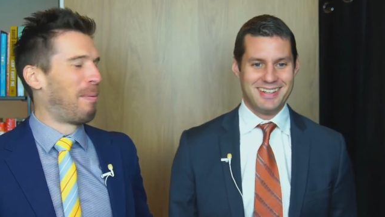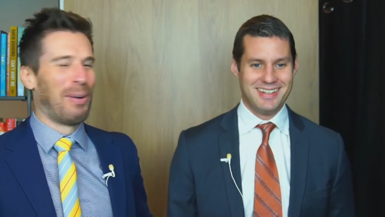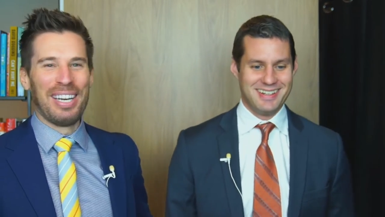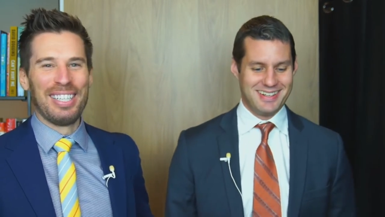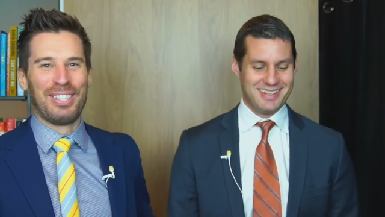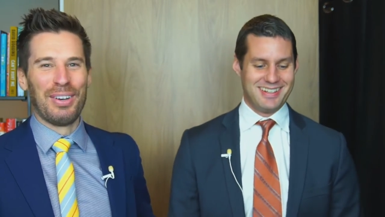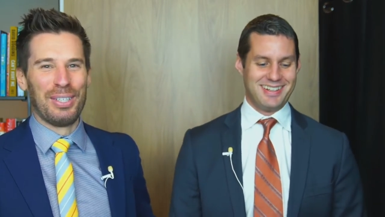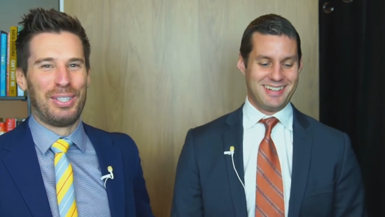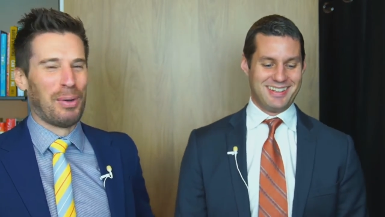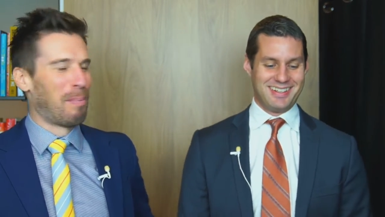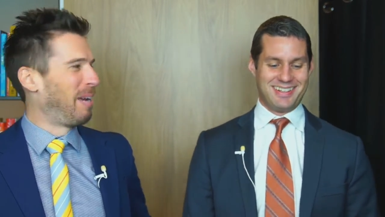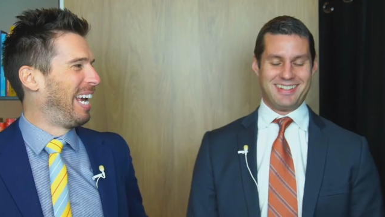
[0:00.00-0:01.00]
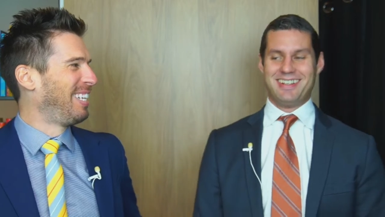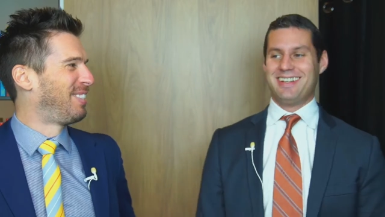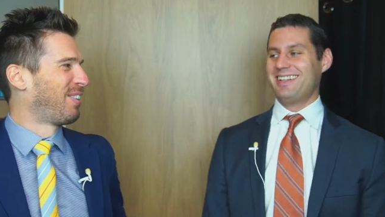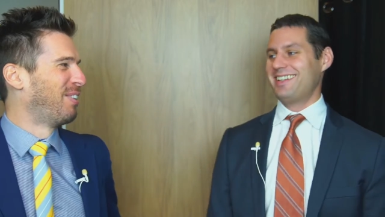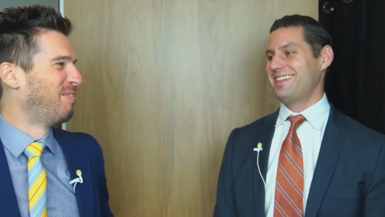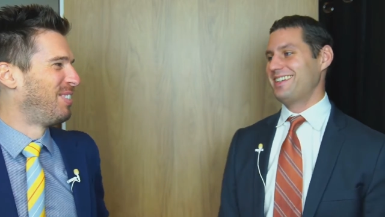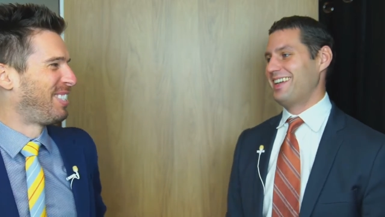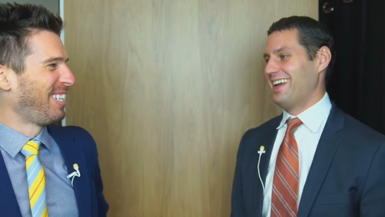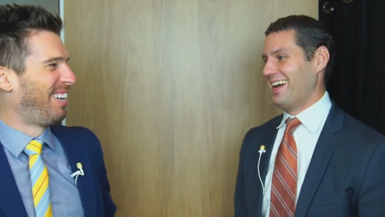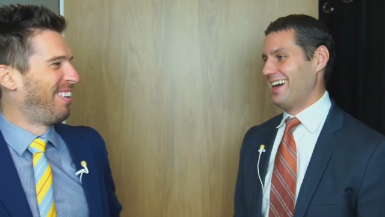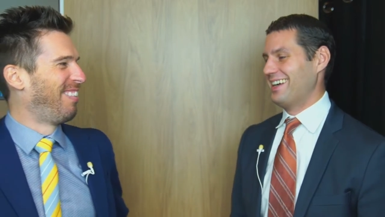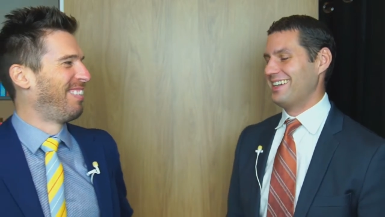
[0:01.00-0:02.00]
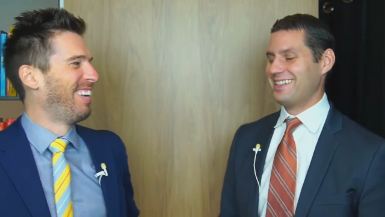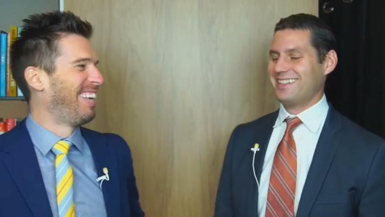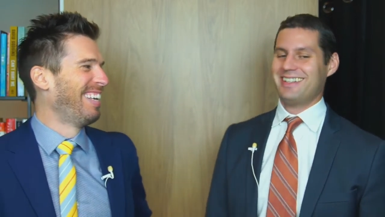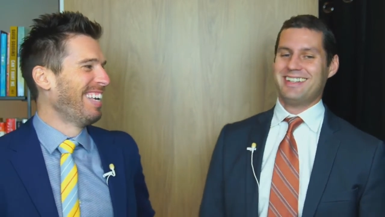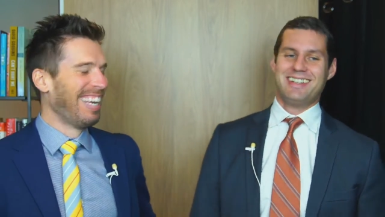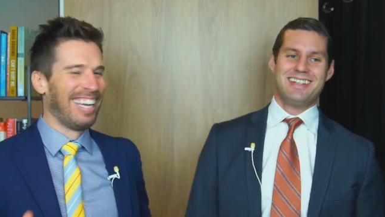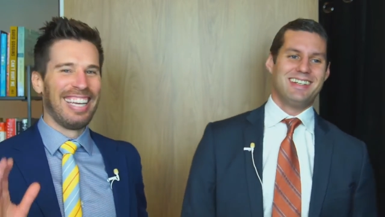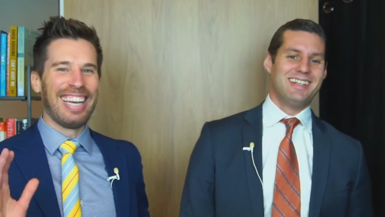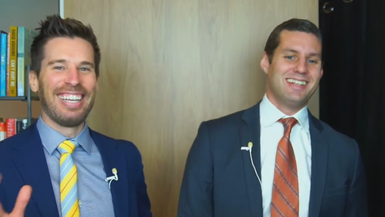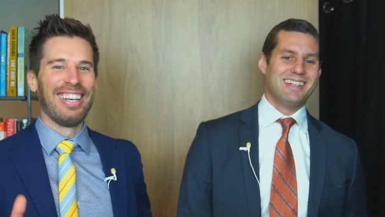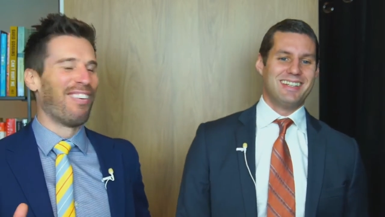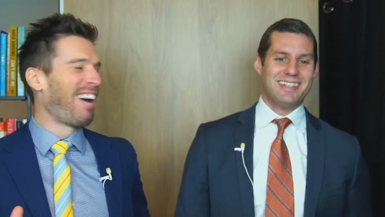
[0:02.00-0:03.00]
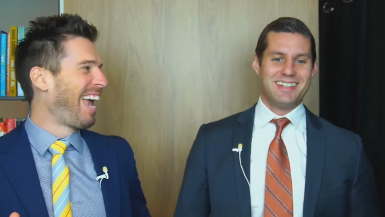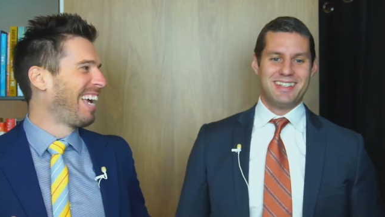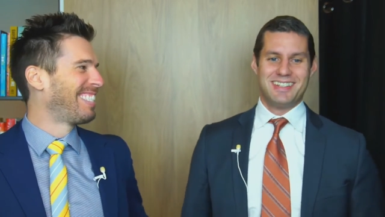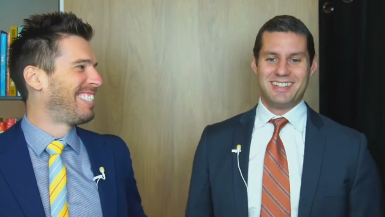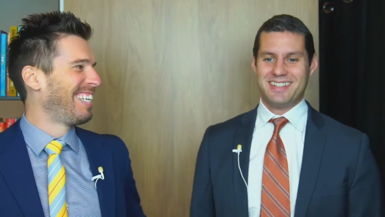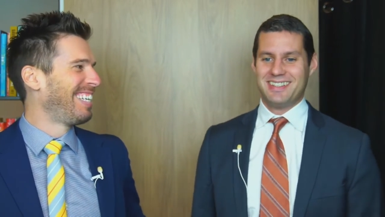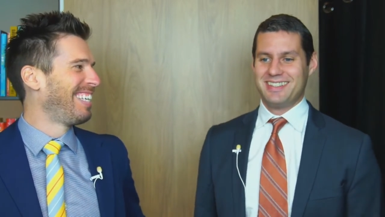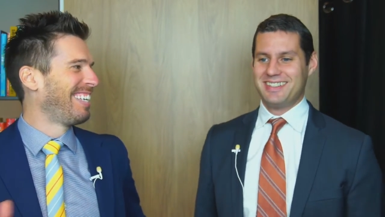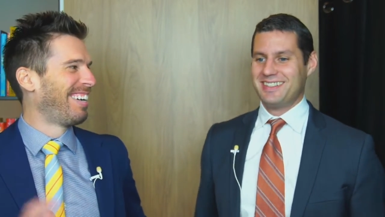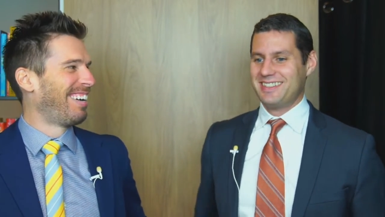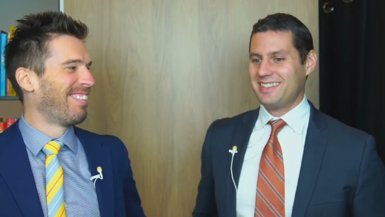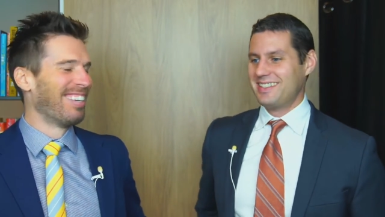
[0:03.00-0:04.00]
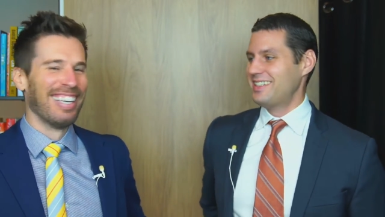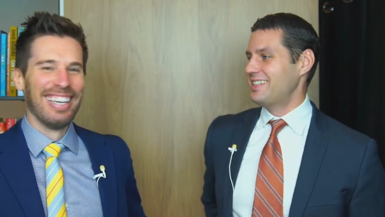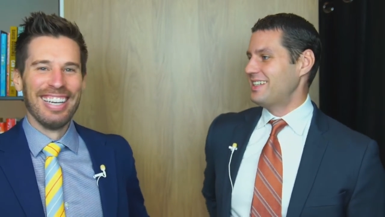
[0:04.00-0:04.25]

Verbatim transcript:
Speaker 1: put into a two bedroom, so yeah. he had no exit, you know.